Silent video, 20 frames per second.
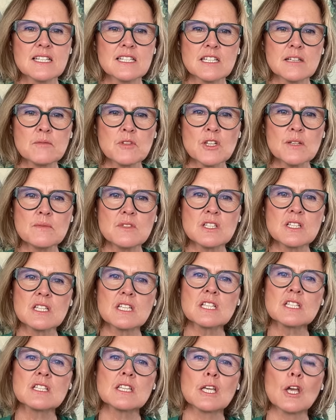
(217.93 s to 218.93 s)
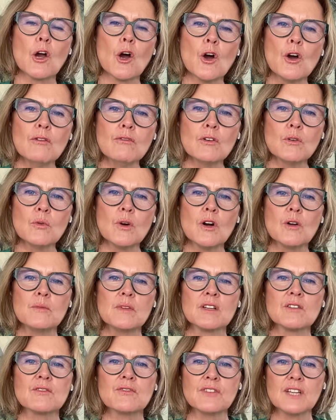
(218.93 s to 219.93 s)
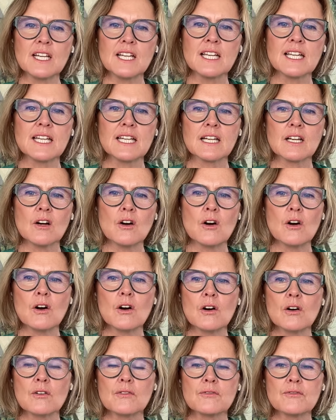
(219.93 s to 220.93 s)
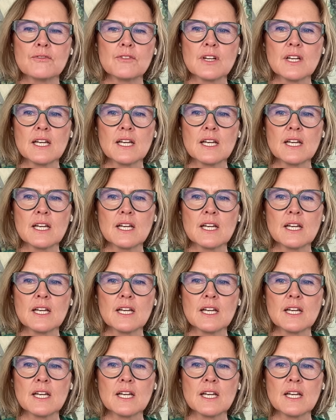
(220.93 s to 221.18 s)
Sometimes just the overwhelming feeling of